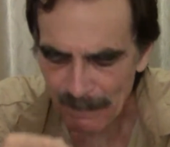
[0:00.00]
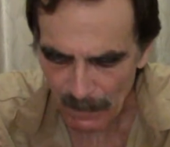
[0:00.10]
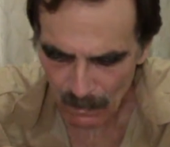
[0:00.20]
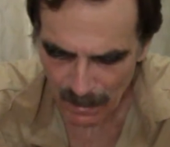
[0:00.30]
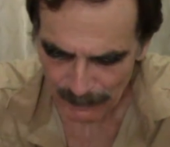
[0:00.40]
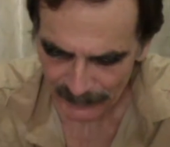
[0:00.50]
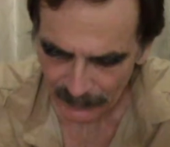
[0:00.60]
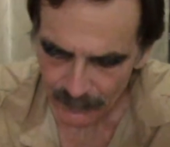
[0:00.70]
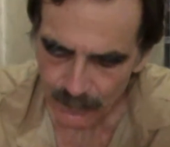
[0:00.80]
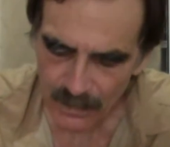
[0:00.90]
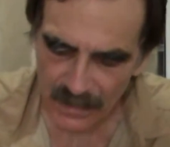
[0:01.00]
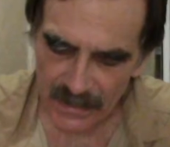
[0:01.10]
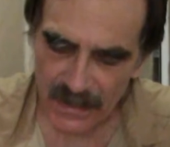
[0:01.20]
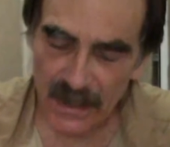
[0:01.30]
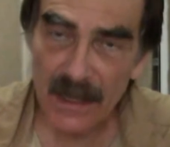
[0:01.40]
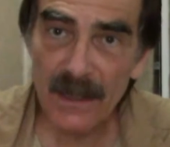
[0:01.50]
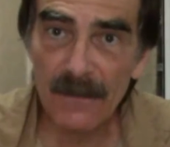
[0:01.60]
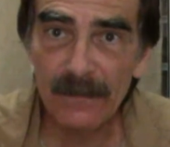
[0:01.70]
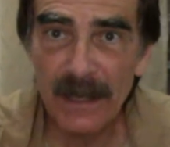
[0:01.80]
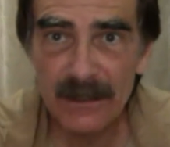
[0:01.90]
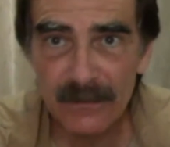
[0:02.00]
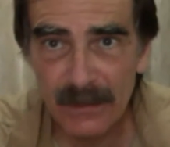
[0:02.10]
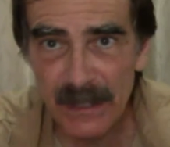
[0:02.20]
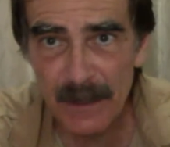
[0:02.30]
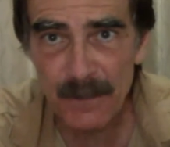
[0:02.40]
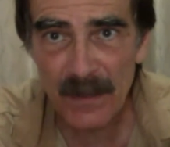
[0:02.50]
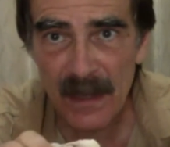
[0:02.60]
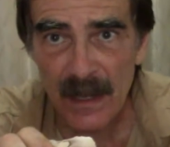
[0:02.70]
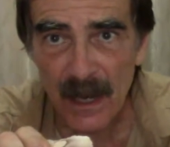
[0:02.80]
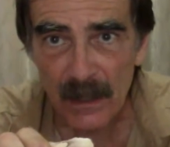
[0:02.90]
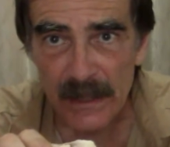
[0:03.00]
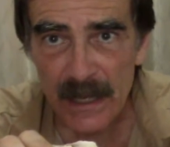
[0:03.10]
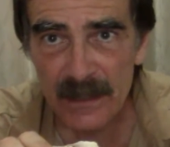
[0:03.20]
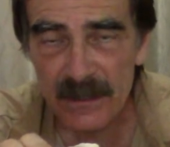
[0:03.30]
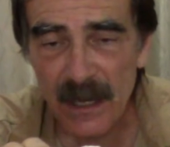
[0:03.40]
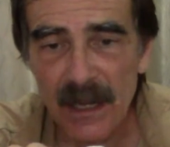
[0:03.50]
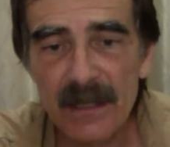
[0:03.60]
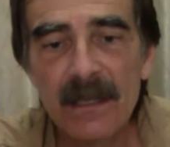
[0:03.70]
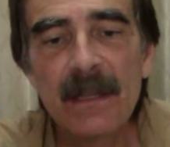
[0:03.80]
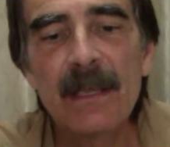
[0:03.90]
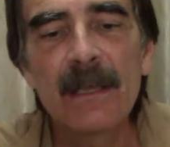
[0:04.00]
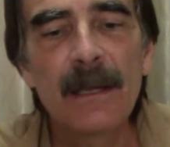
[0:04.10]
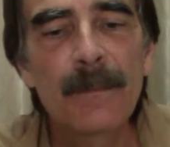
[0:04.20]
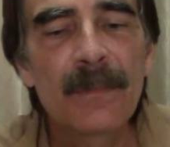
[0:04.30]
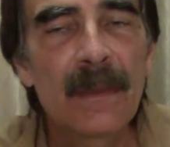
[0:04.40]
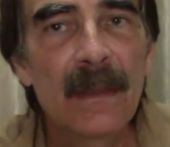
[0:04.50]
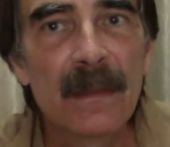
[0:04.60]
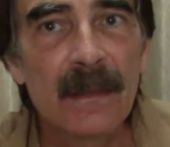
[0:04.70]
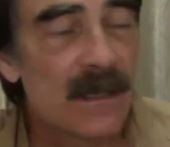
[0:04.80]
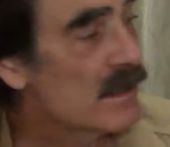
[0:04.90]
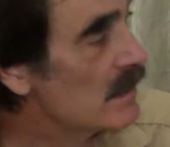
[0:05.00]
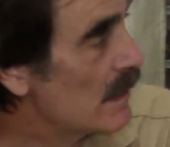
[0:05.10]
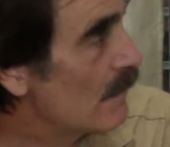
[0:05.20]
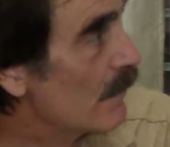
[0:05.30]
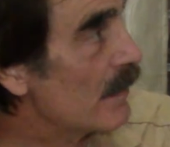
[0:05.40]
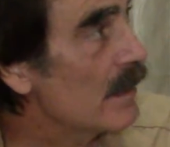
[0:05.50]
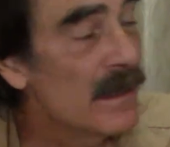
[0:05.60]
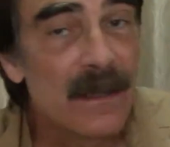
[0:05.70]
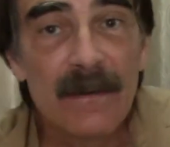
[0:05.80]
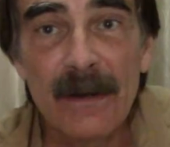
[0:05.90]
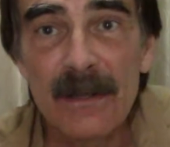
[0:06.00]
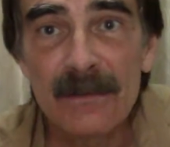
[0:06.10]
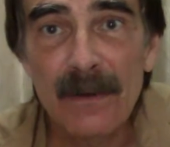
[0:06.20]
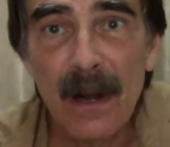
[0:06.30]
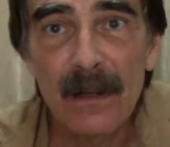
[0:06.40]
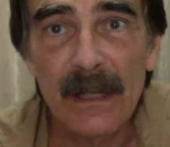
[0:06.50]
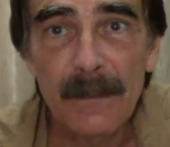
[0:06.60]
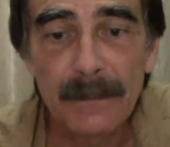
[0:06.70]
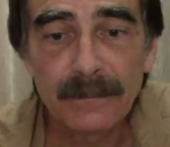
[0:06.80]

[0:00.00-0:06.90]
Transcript: Wow. The flesh really clings on to the seed very, very strongly.